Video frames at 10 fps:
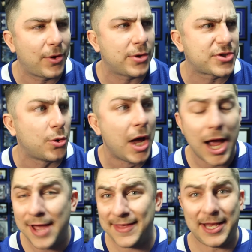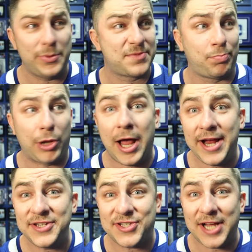but also I think he was
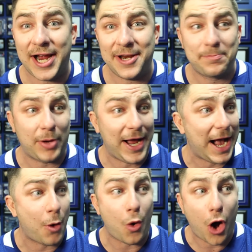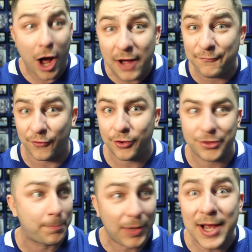blindsided by how awful
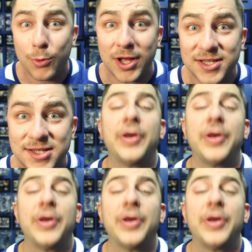the play was.